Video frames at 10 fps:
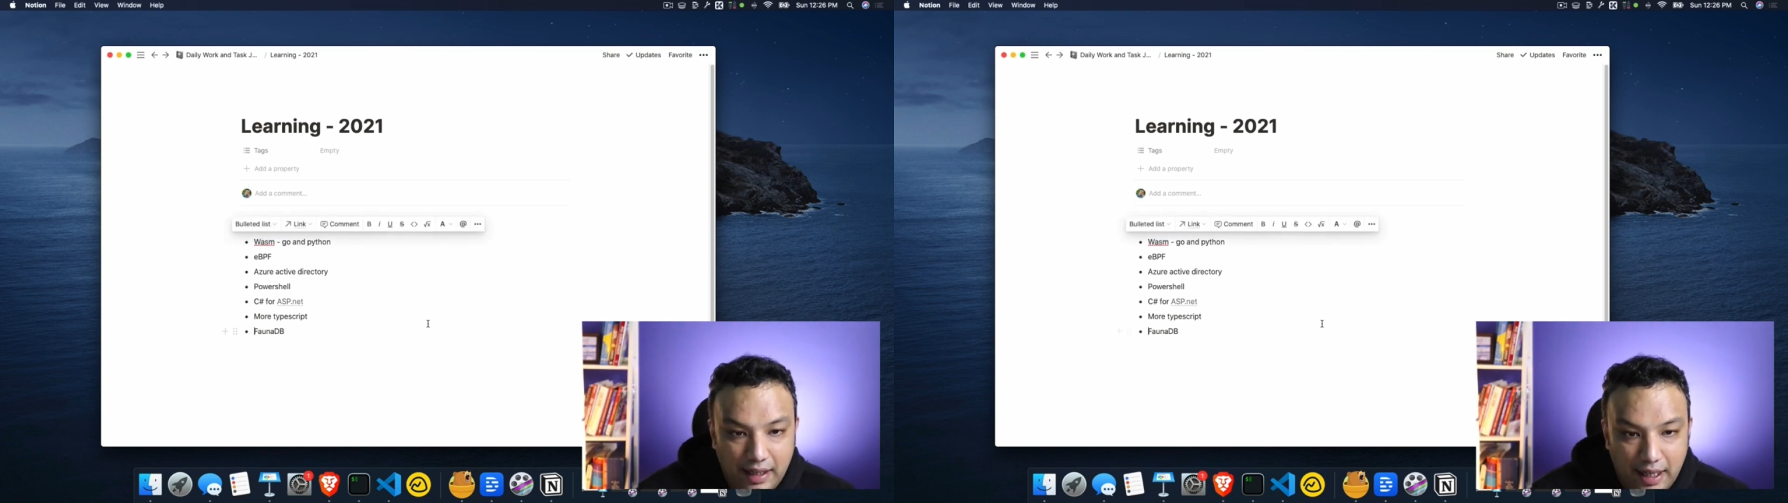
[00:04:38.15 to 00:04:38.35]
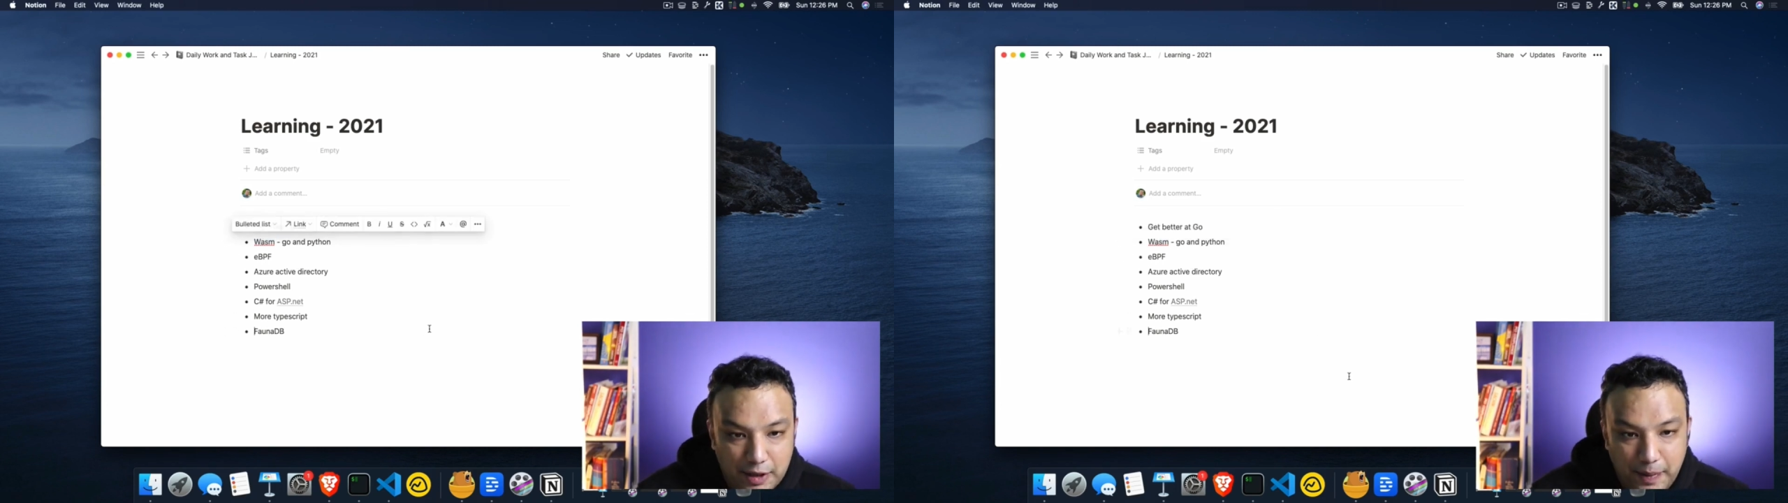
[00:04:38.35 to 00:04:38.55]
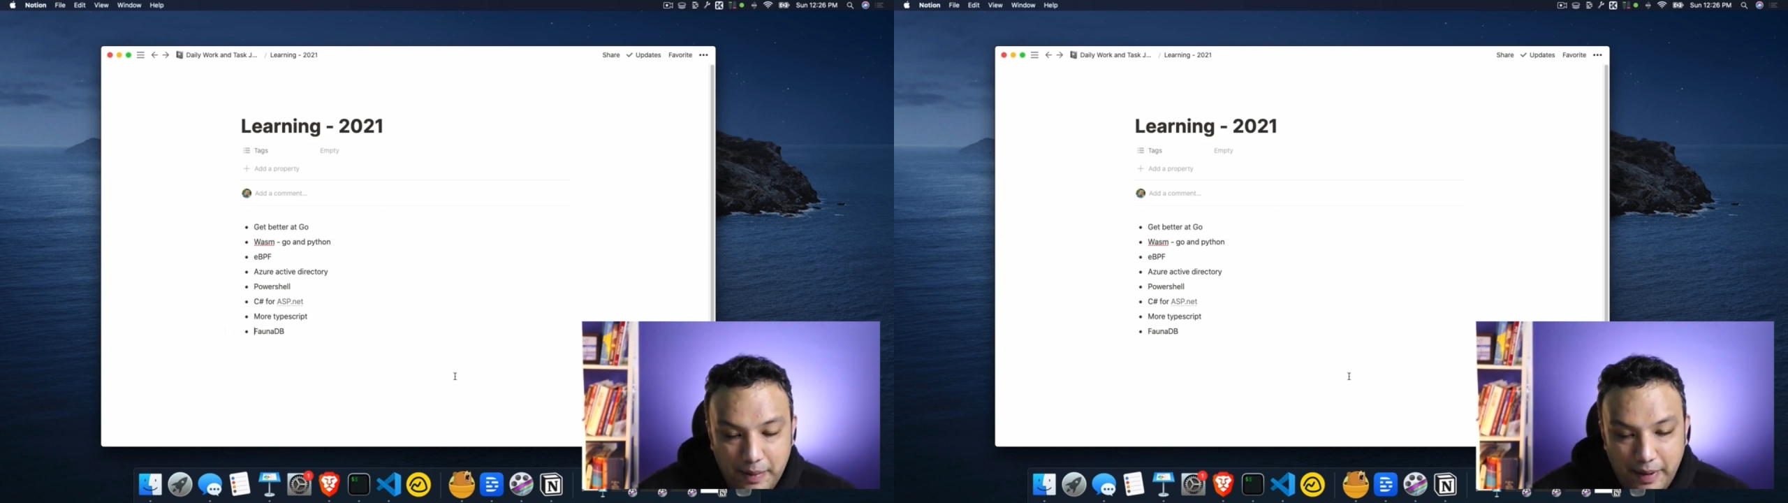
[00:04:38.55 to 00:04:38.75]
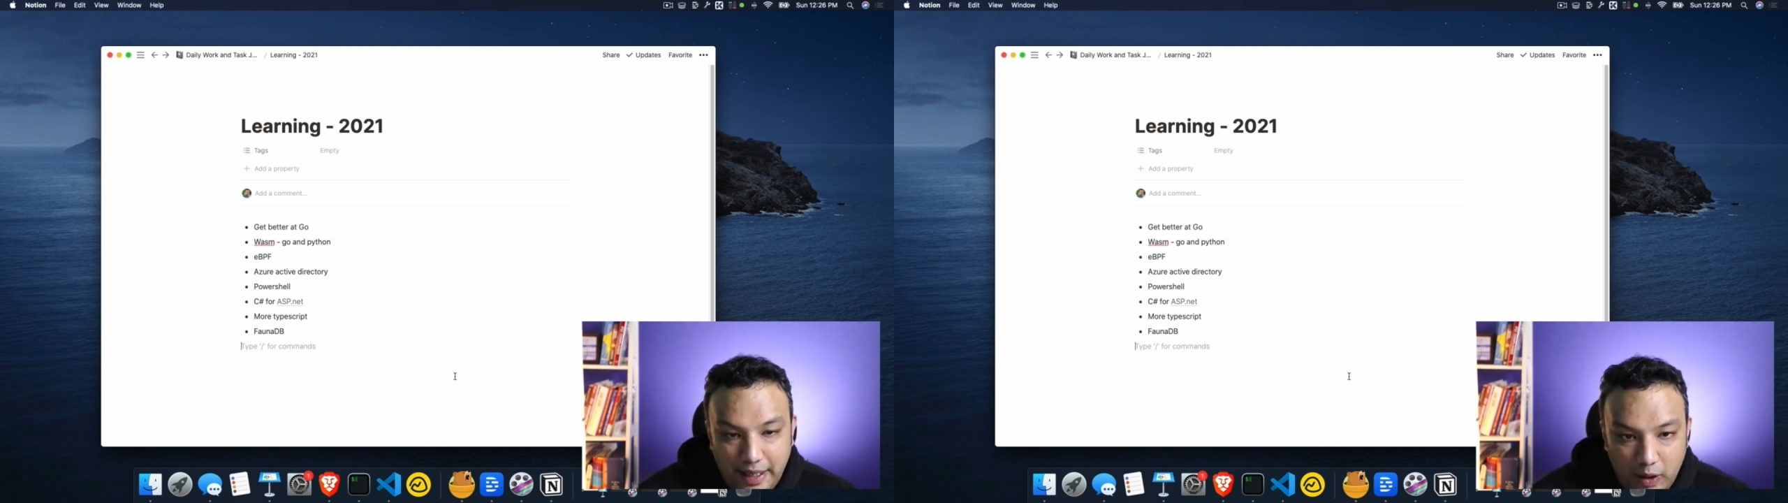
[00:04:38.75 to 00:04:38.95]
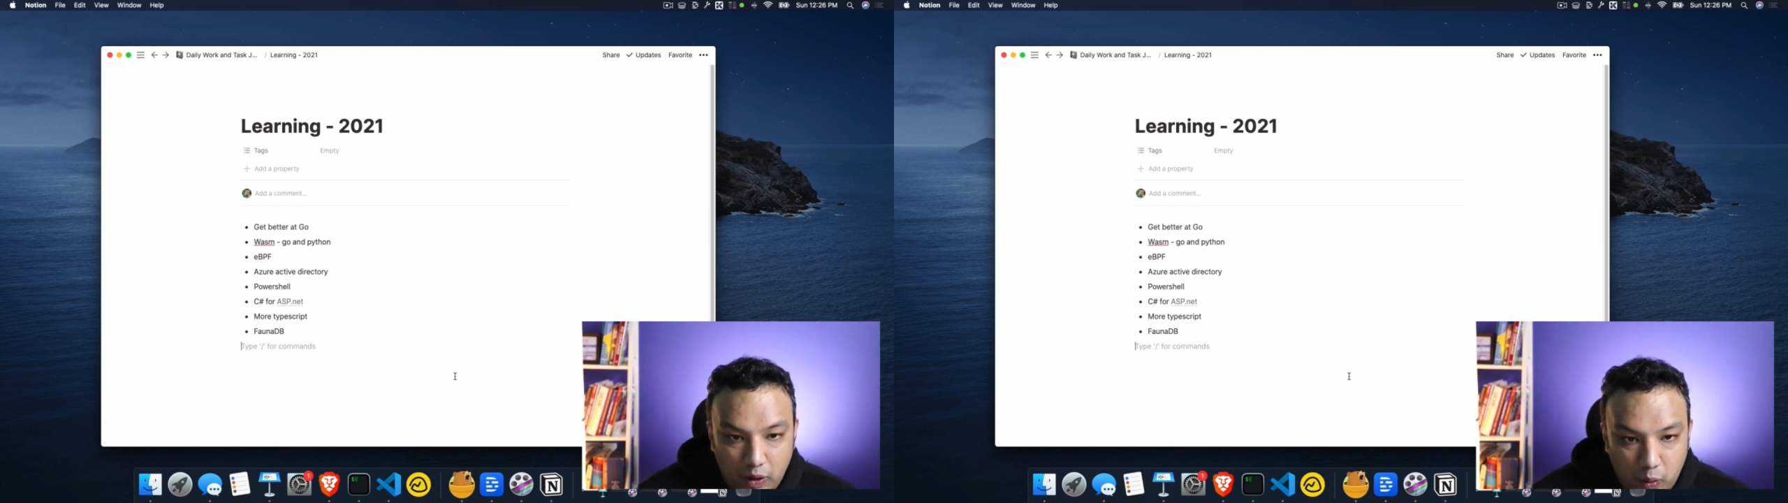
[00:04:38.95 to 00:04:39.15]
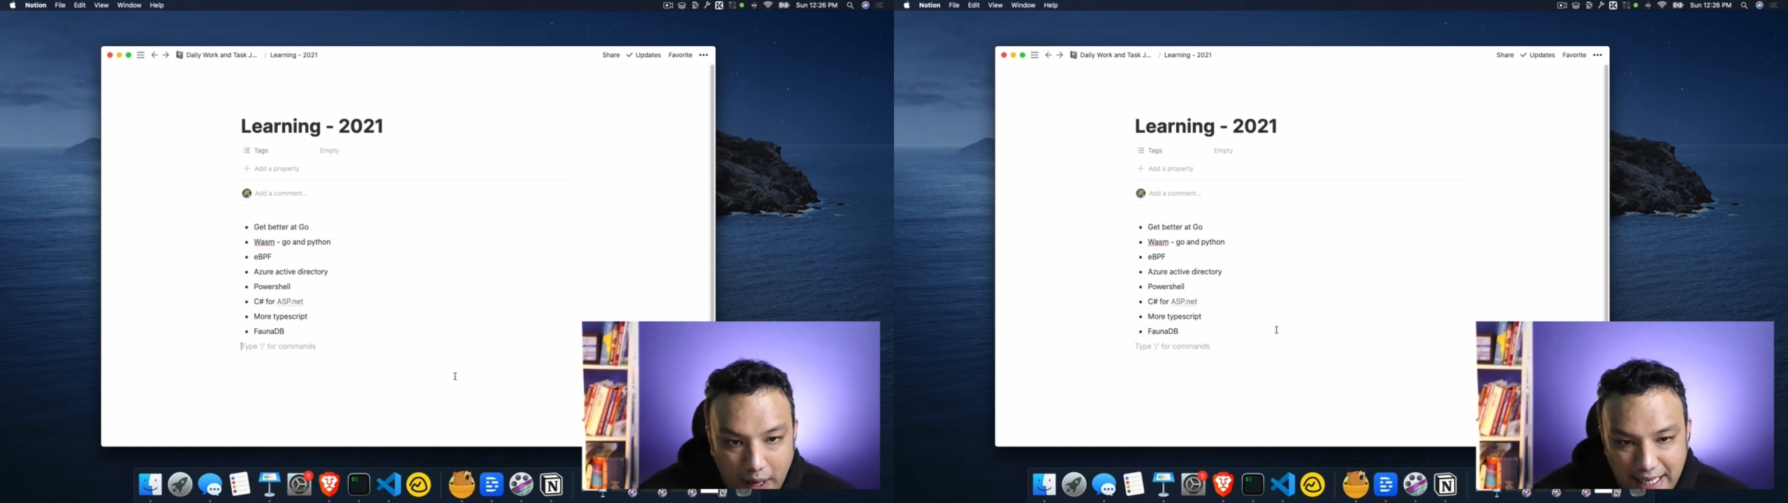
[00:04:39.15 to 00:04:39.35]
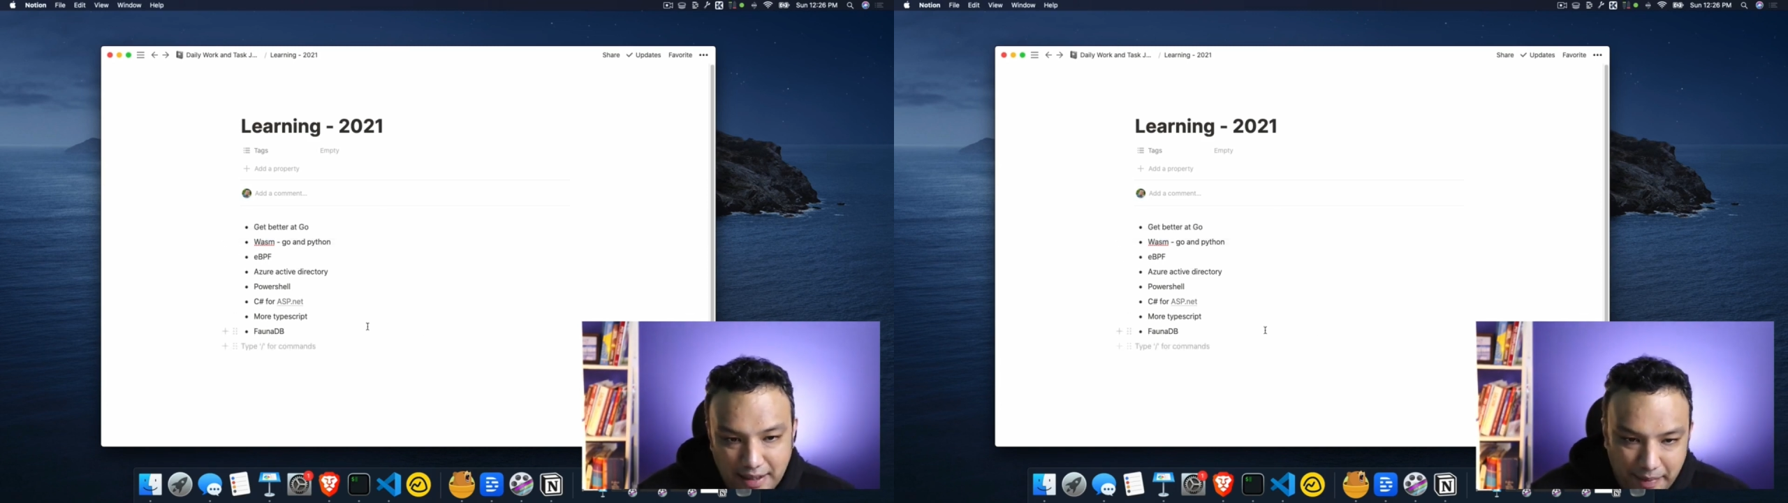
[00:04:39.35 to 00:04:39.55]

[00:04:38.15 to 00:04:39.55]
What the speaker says: experimenting with WASM.